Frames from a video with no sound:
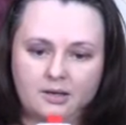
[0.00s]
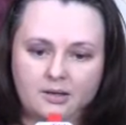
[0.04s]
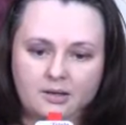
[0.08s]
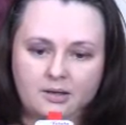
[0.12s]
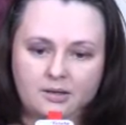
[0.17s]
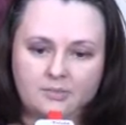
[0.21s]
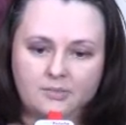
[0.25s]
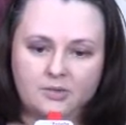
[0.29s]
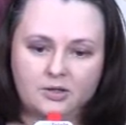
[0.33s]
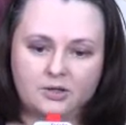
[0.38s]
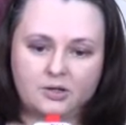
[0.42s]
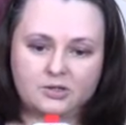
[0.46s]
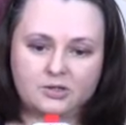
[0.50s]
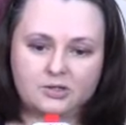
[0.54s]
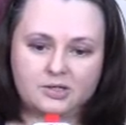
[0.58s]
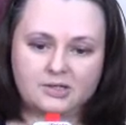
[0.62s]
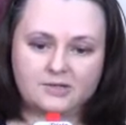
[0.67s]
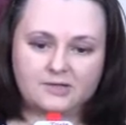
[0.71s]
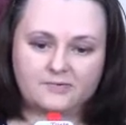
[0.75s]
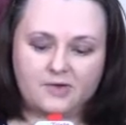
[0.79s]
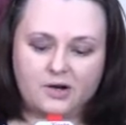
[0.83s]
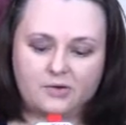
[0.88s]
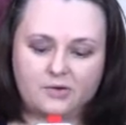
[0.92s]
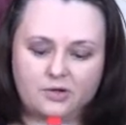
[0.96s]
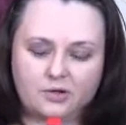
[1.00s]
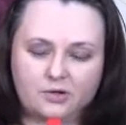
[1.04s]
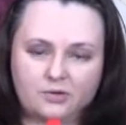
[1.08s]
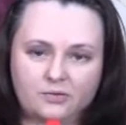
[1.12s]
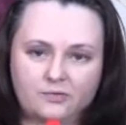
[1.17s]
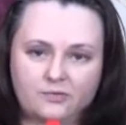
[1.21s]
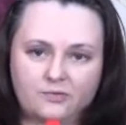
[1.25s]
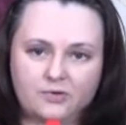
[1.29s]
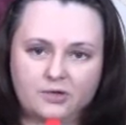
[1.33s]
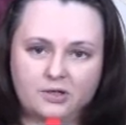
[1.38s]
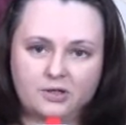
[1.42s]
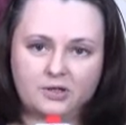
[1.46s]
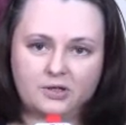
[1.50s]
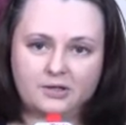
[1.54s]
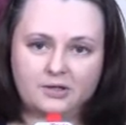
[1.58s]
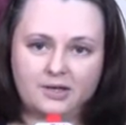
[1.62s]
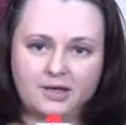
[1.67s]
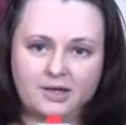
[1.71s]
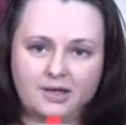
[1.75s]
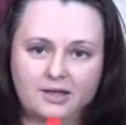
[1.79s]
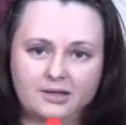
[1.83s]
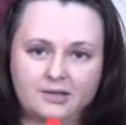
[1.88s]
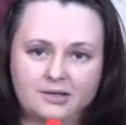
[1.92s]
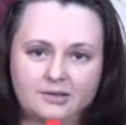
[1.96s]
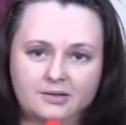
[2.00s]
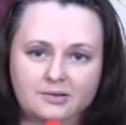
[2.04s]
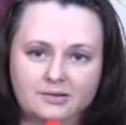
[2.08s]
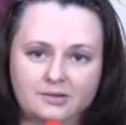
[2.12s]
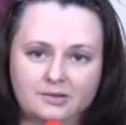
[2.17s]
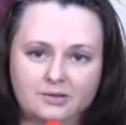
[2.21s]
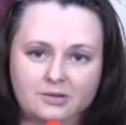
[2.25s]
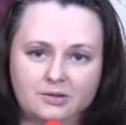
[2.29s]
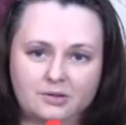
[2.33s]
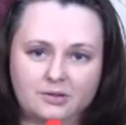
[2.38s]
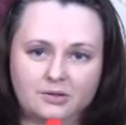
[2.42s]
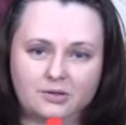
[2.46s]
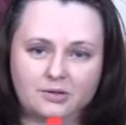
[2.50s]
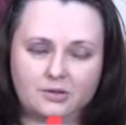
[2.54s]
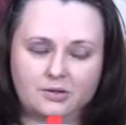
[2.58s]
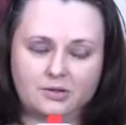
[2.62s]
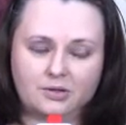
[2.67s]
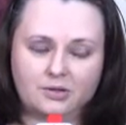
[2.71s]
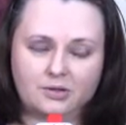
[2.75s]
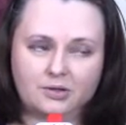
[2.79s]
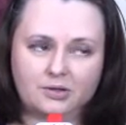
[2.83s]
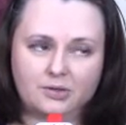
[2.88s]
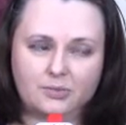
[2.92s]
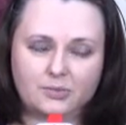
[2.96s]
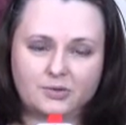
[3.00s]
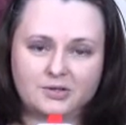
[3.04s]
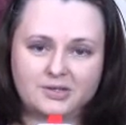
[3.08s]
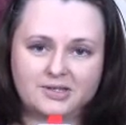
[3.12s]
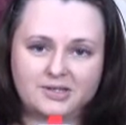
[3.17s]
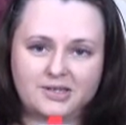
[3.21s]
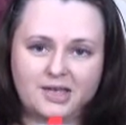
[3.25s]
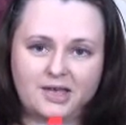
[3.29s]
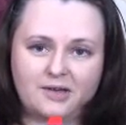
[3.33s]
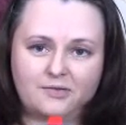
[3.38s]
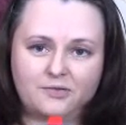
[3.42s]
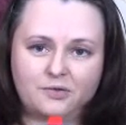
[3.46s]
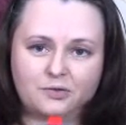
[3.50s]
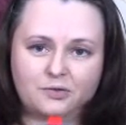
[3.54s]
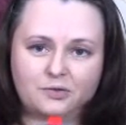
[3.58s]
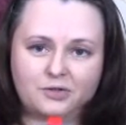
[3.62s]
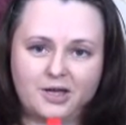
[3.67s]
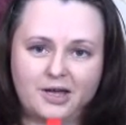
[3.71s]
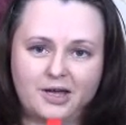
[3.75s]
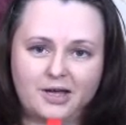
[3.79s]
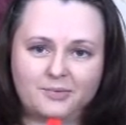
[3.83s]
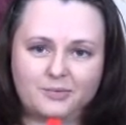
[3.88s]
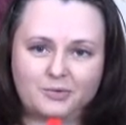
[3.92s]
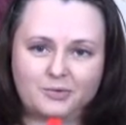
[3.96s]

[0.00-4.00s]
because it's very convenient and it will save you time on